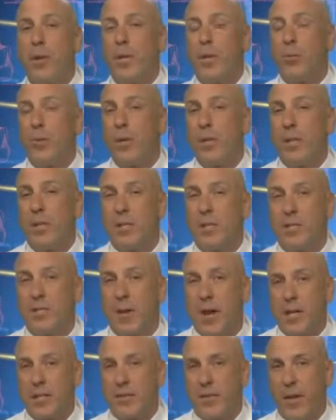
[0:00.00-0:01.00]
we get rid of these
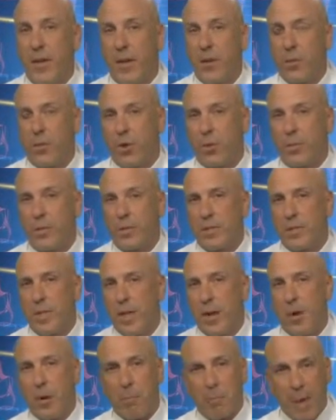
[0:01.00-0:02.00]
phosphate groups
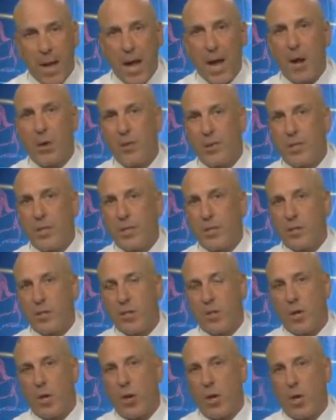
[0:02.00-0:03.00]
that are bound to the
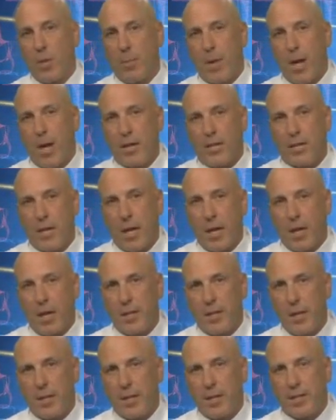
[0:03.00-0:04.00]
zirconium oxide
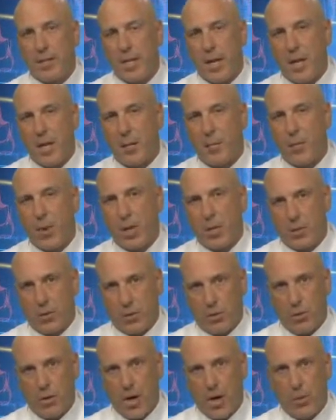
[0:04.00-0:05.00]
on the inside of the
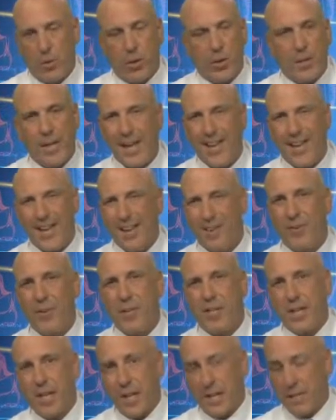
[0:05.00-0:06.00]
BruxZir crown? Well, not
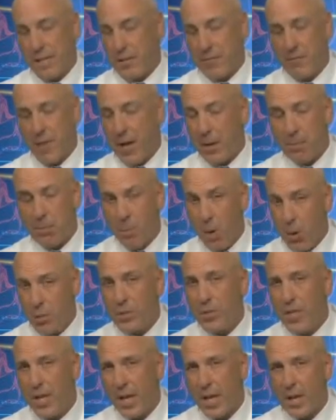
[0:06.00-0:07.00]
every dentist, in fact,
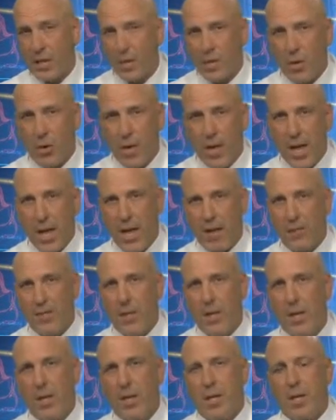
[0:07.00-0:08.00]
most dentists don't have
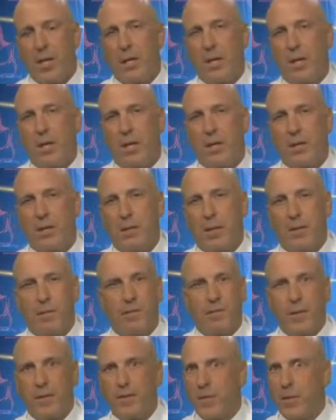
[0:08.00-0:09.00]
a
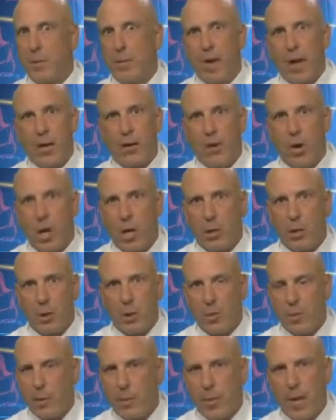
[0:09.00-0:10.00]
50 micron
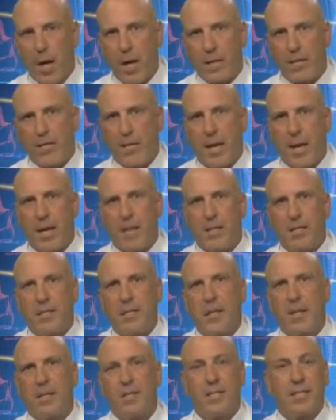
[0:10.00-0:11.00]
aluminum oxide
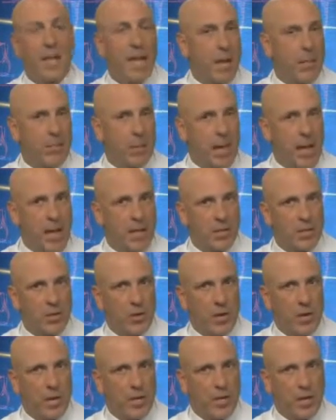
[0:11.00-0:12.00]

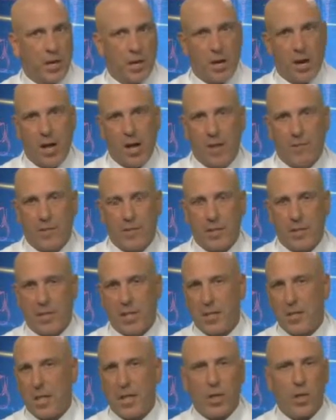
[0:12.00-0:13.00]
sandblaster in their office
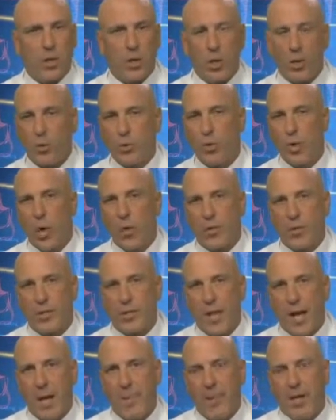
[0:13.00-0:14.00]
that they can use all the
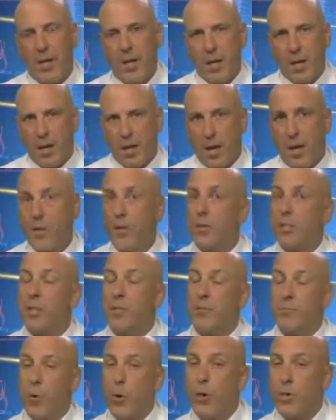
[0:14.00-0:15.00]
time. And there's,
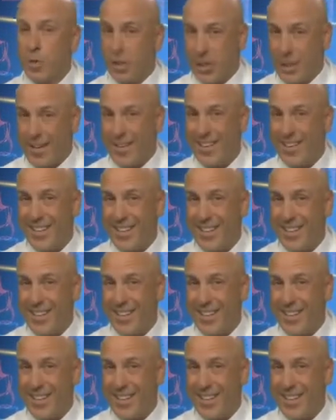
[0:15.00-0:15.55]
fortunately, an